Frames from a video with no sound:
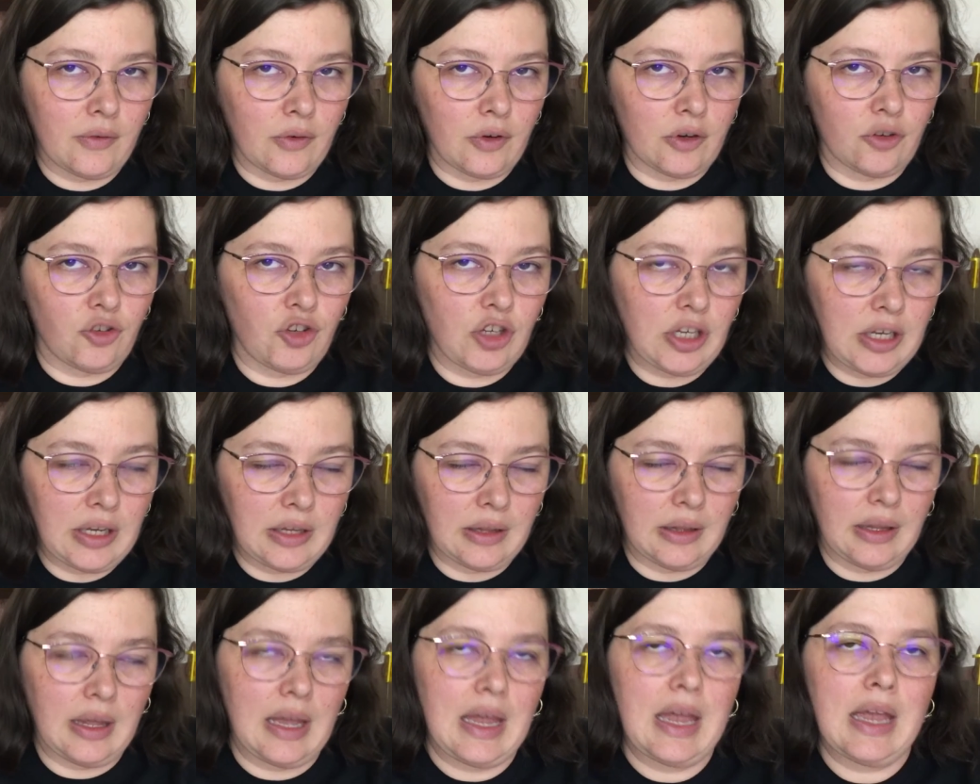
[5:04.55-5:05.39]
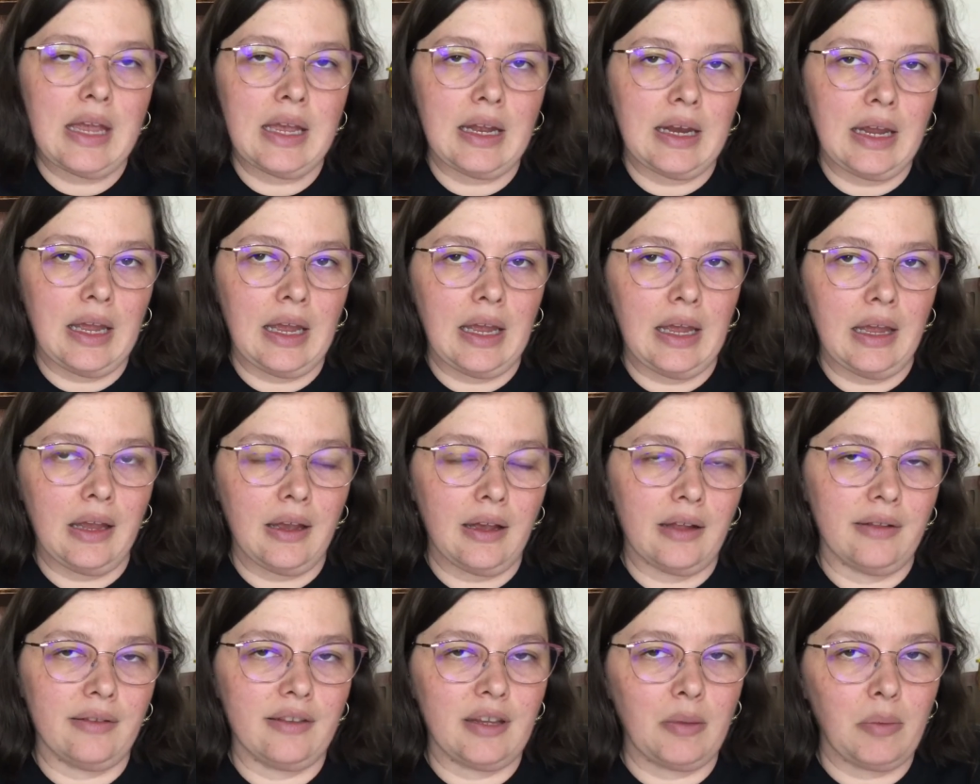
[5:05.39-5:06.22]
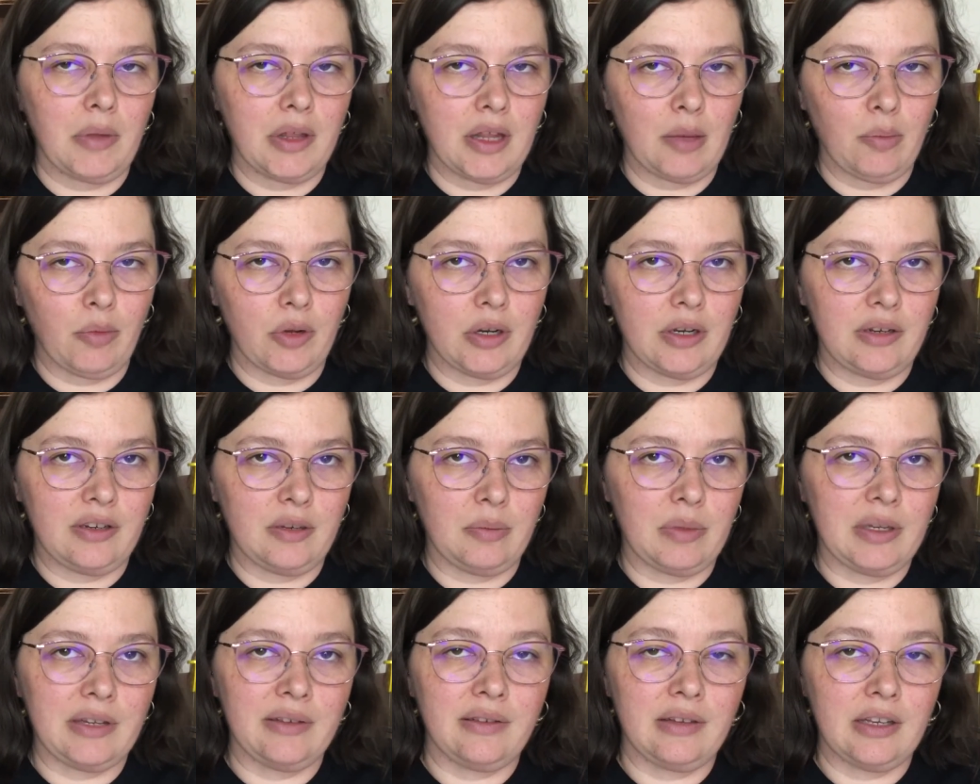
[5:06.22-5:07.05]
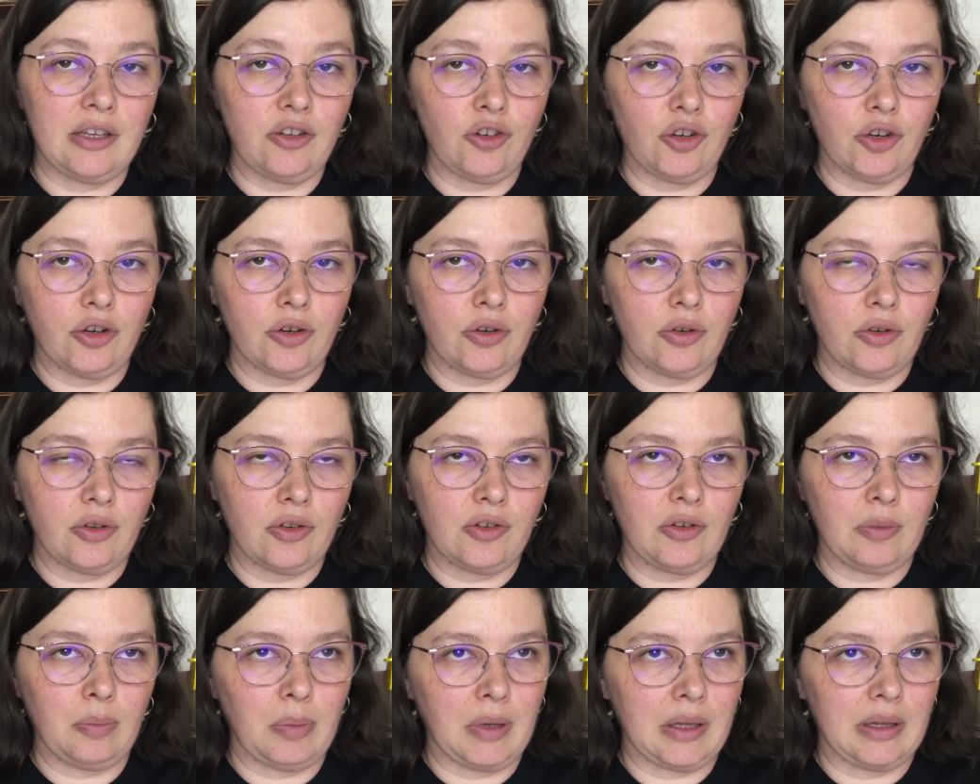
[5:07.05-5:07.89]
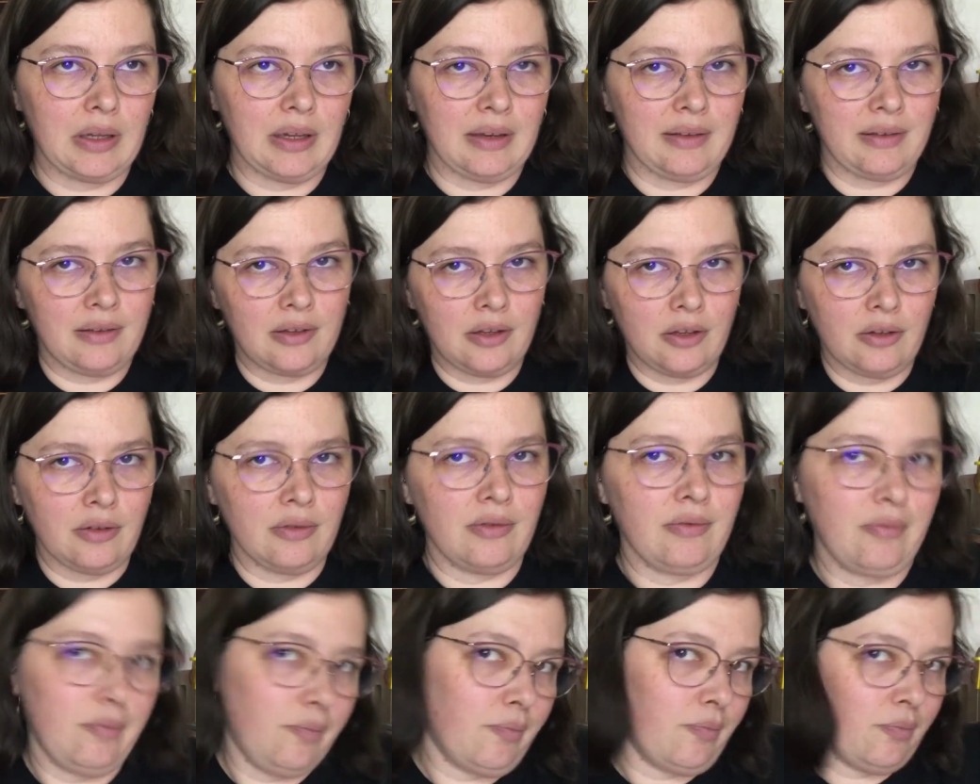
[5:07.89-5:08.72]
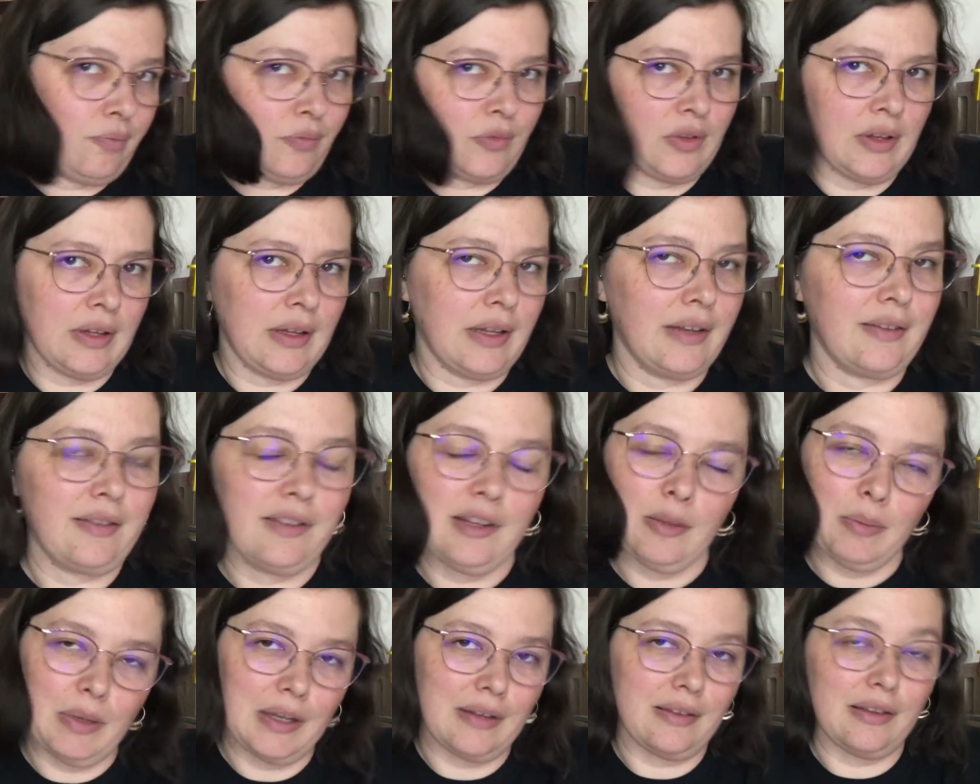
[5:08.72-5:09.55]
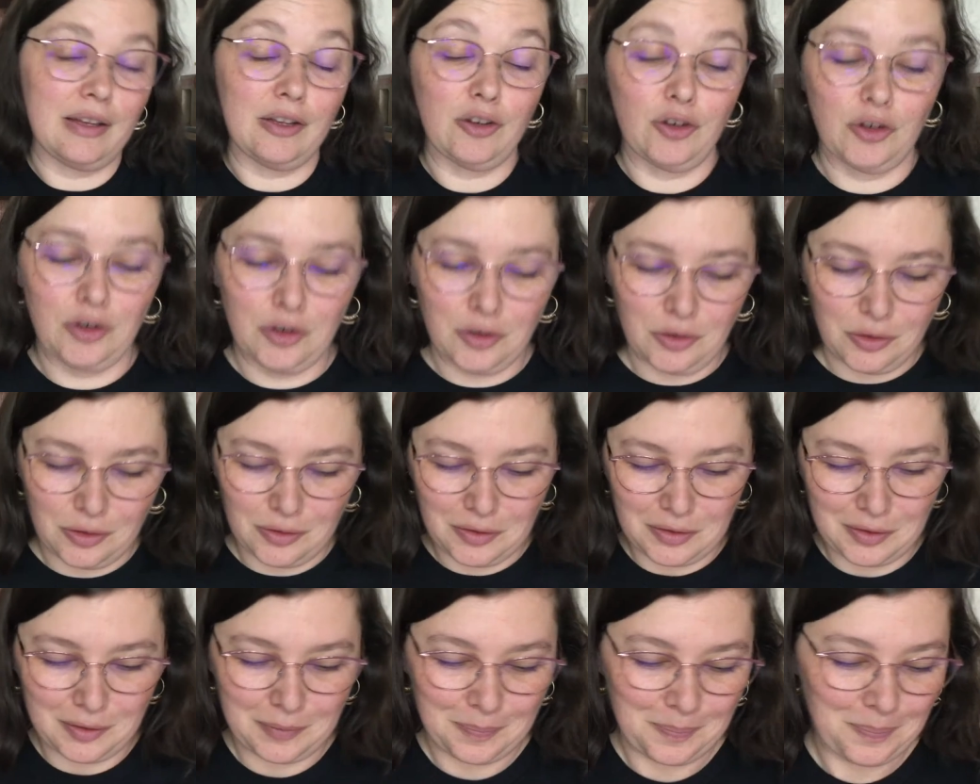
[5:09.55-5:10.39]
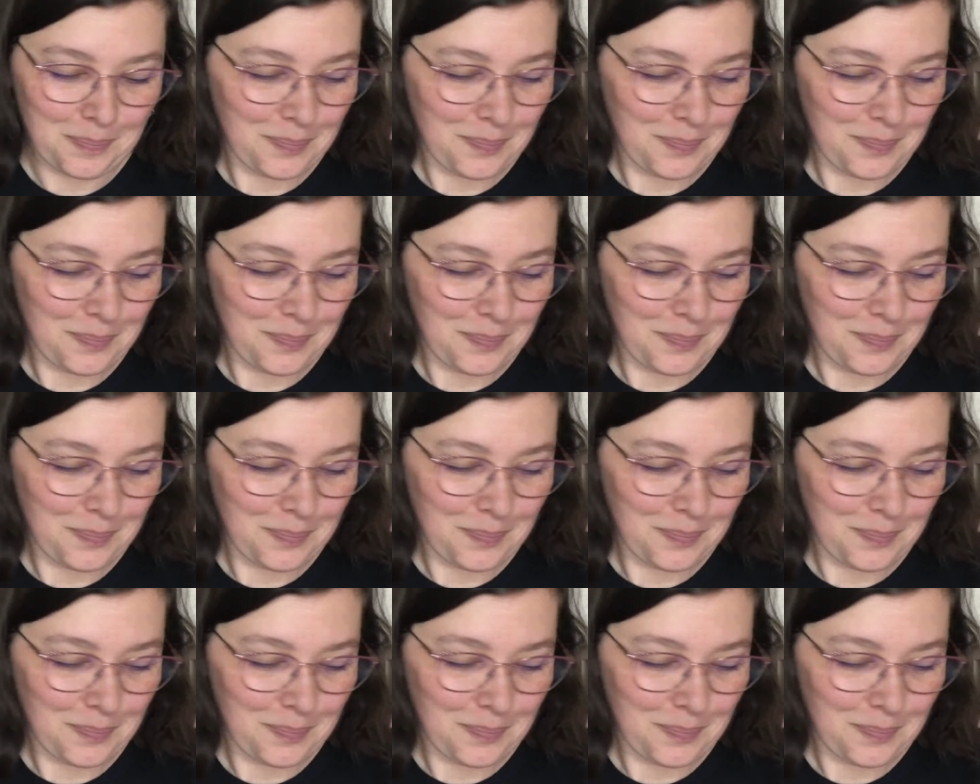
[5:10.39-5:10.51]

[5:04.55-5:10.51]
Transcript: for a chicken laying an egg, and some of them wanted to be sea turtles, but they still did this to be sea turtles.